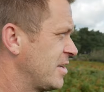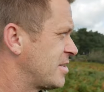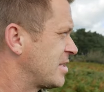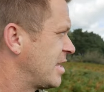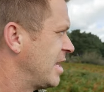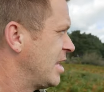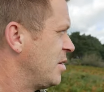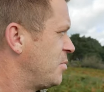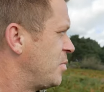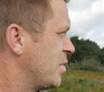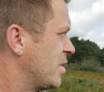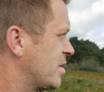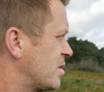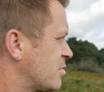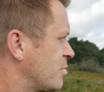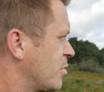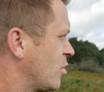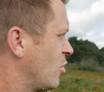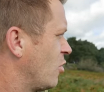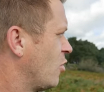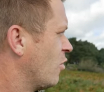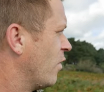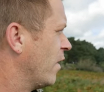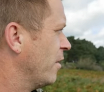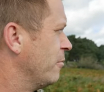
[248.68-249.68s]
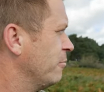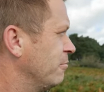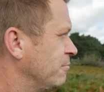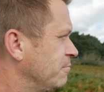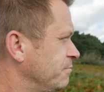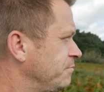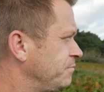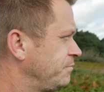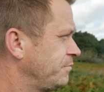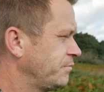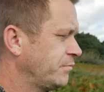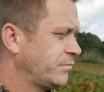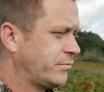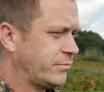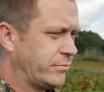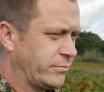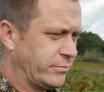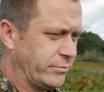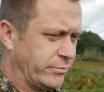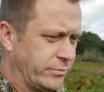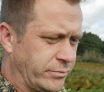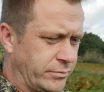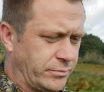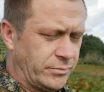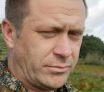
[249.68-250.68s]
Let's keep exploring,
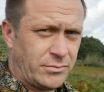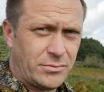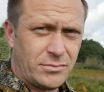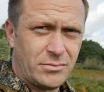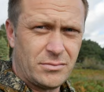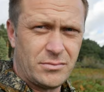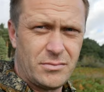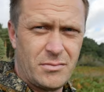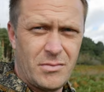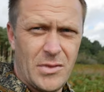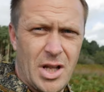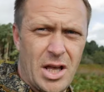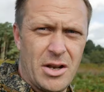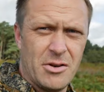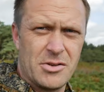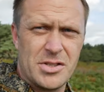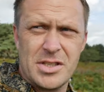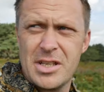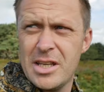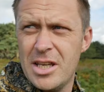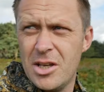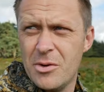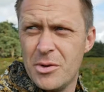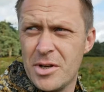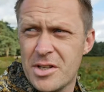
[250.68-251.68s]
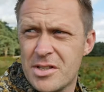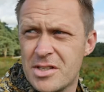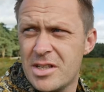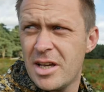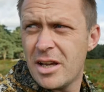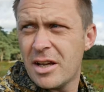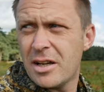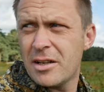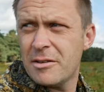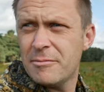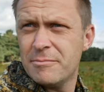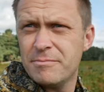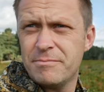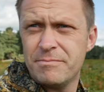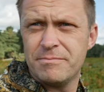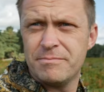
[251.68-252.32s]
and I'll see you in a sec.